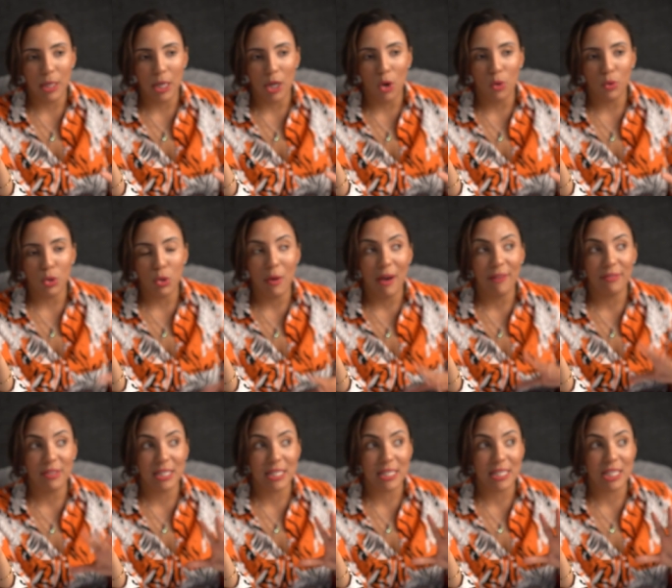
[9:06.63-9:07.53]
You know, you
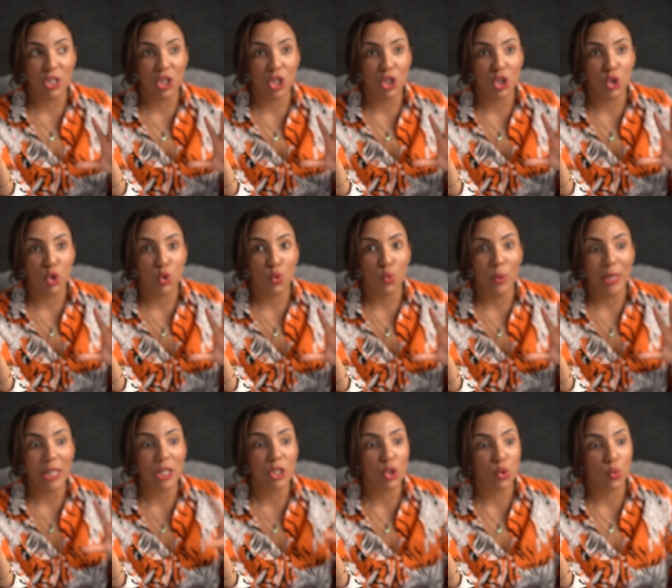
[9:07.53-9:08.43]
have a decision to
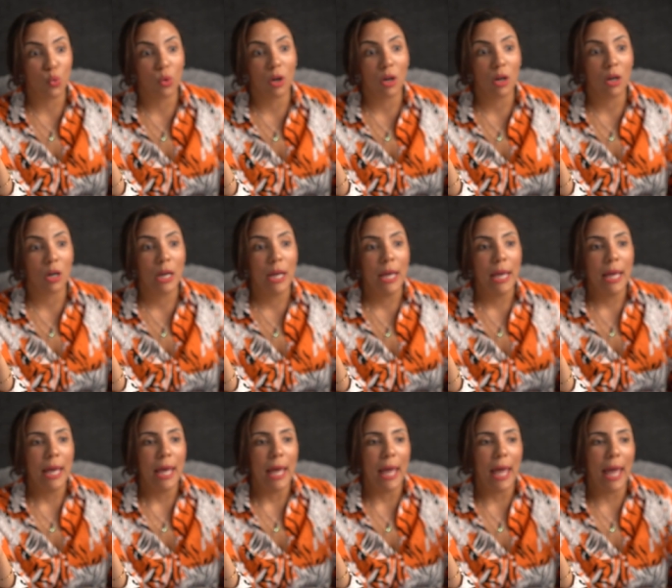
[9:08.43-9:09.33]
endure
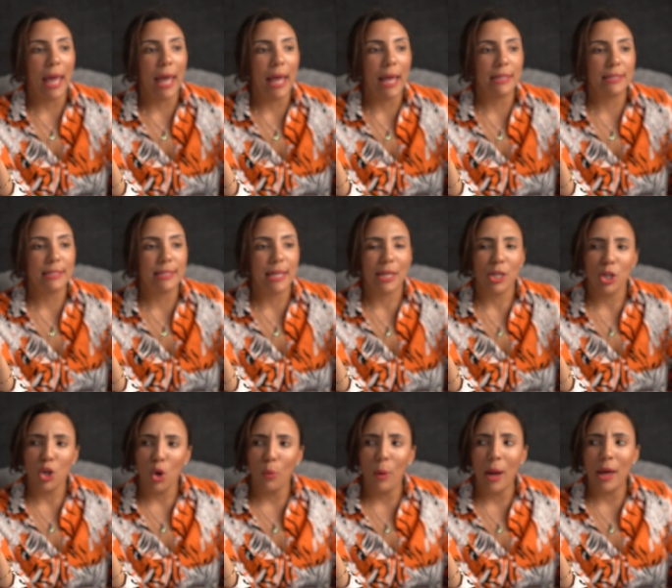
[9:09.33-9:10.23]
and say,
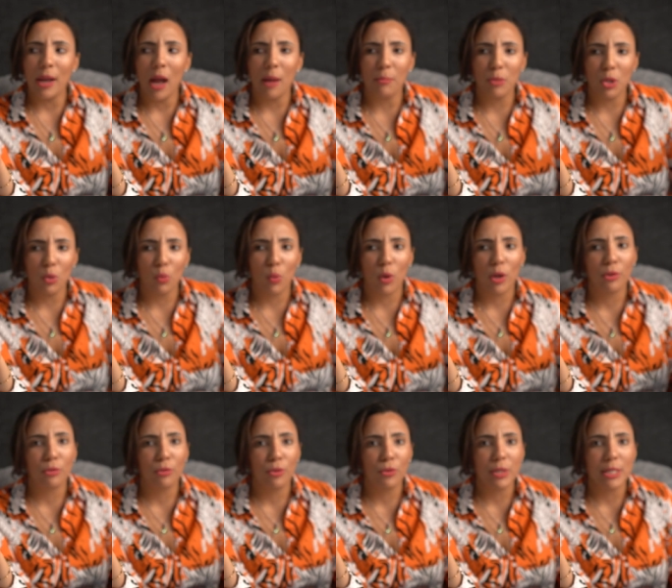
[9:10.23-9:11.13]
you know what, I'm going to
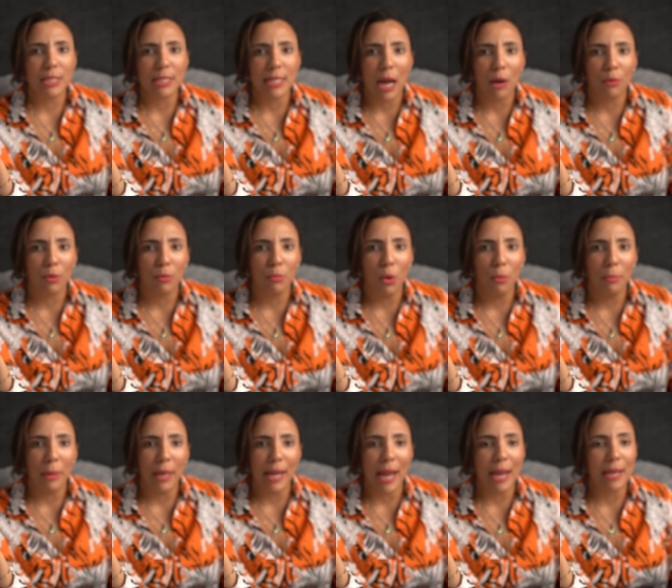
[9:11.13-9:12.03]
work through this Tower
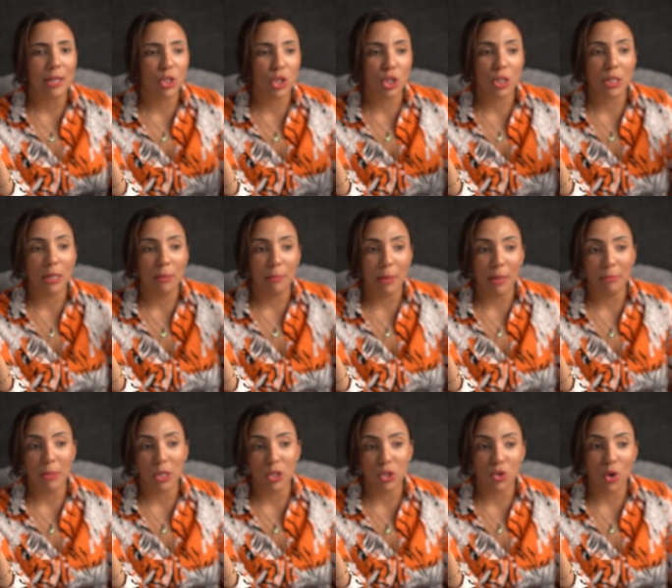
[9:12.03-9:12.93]
moment and it's just going to make
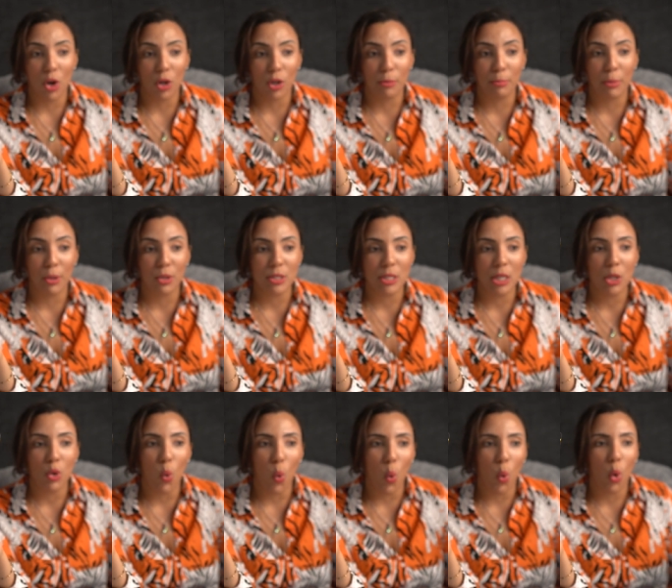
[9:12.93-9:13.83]
me a stronger
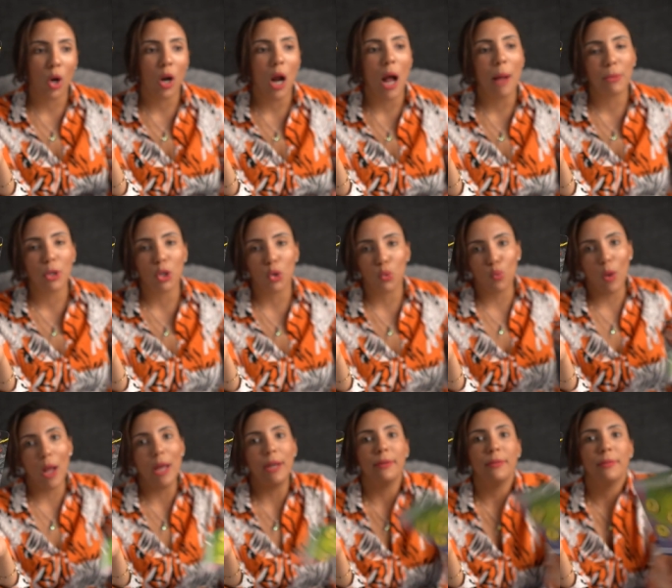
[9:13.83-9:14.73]
person, or I'm going to
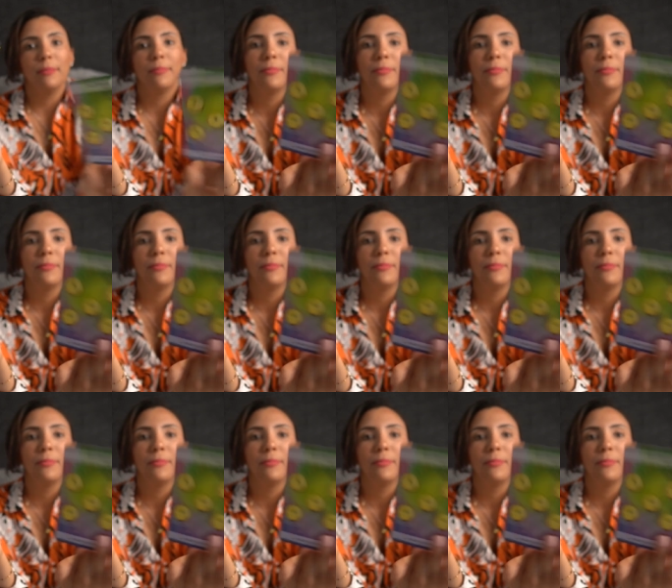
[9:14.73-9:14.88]
run